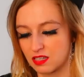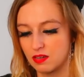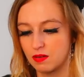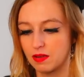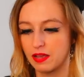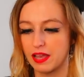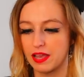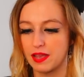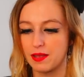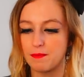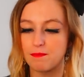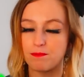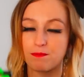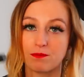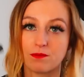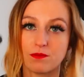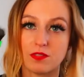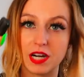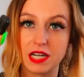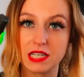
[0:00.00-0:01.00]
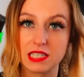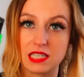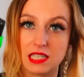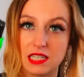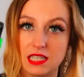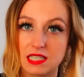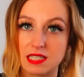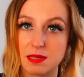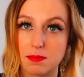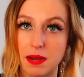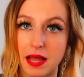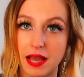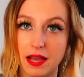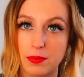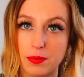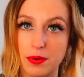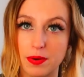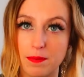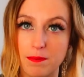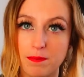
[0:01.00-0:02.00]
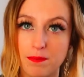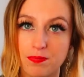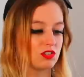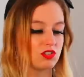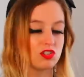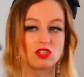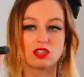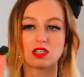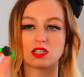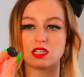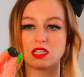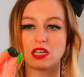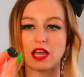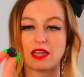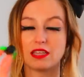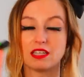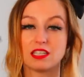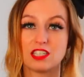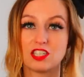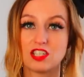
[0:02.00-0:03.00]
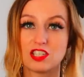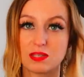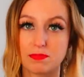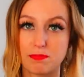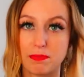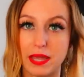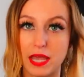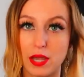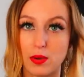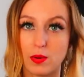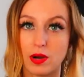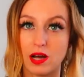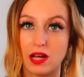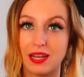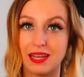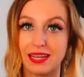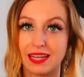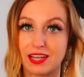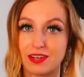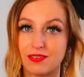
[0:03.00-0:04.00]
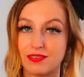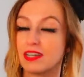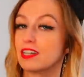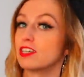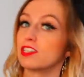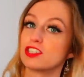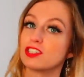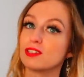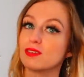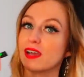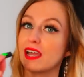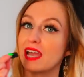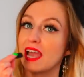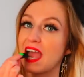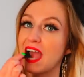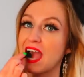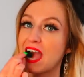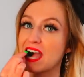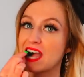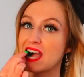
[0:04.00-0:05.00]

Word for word: Okay, right, so here's a black one. This is just, yeah, this is just pure licorice, okay.